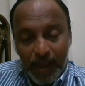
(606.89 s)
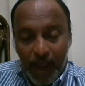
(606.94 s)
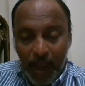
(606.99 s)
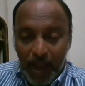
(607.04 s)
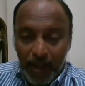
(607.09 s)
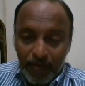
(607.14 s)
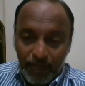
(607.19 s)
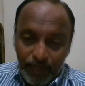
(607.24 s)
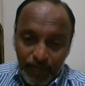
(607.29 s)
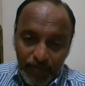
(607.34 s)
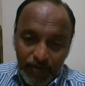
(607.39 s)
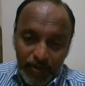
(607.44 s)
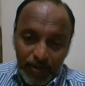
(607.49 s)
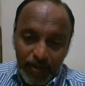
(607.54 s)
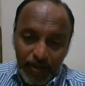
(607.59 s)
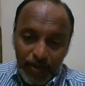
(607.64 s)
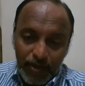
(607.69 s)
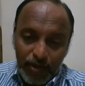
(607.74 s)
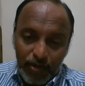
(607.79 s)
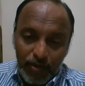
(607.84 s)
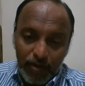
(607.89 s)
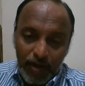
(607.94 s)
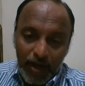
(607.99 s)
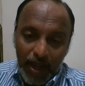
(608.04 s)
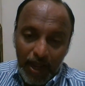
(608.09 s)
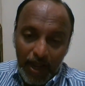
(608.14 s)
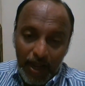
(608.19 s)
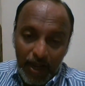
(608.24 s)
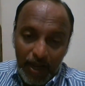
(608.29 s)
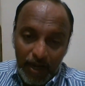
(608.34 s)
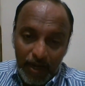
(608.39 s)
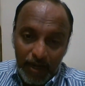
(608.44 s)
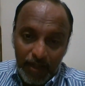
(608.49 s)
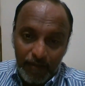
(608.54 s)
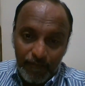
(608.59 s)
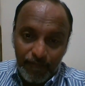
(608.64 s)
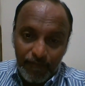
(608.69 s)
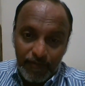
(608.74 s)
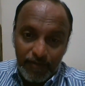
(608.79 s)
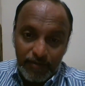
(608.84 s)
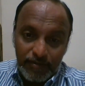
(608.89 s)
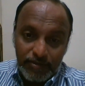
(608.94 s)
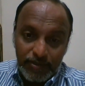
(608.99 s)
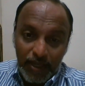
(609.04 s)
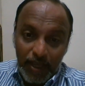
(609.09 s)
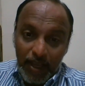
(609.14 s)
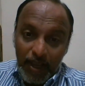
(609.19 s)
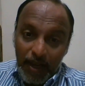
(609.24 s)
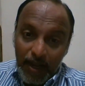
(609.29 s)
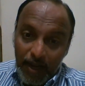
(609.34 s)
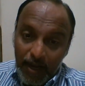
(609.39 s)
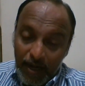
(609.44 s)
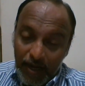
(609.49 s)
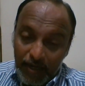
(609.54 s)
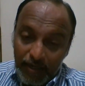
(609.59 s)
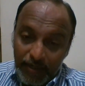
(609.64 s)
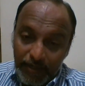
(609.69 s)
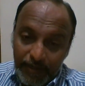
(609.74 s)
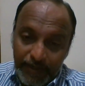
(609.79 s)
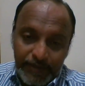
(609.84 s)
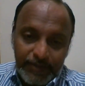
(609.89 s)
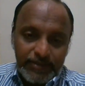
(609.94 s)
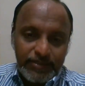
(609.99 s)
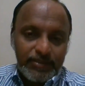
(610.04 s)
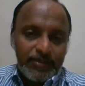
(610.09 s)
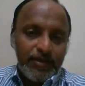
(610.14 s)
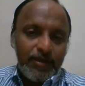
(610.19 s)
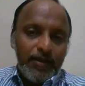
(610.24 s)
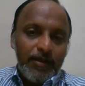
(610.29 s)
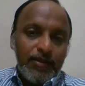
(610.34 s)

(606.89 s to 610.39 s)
after your hard efforts, hard test.